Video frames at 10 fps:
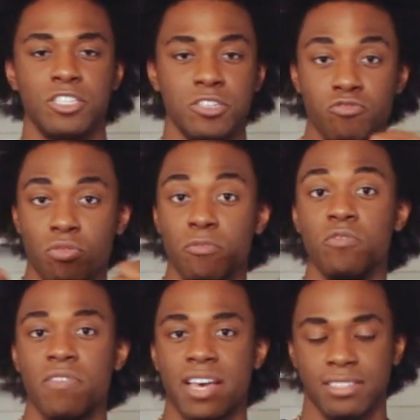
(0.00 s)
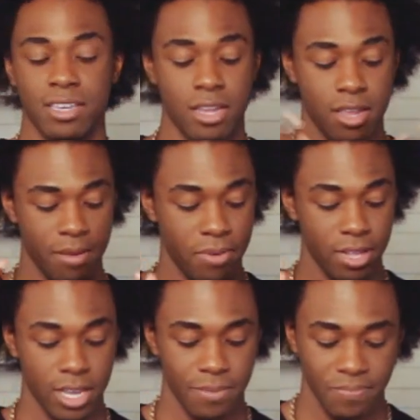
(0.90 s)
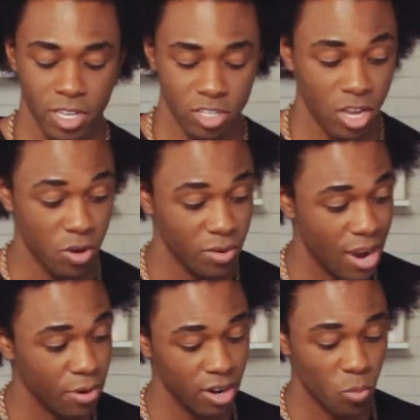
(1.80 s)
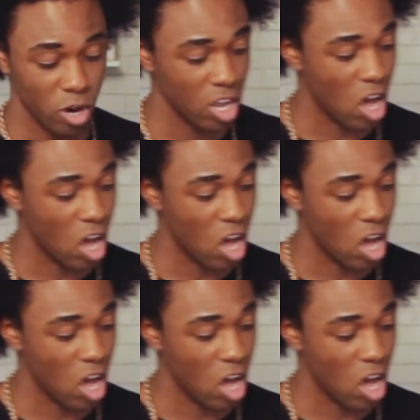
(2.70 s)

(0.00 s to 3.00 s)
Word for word: to remove that skin and peel it. So now we're gonna work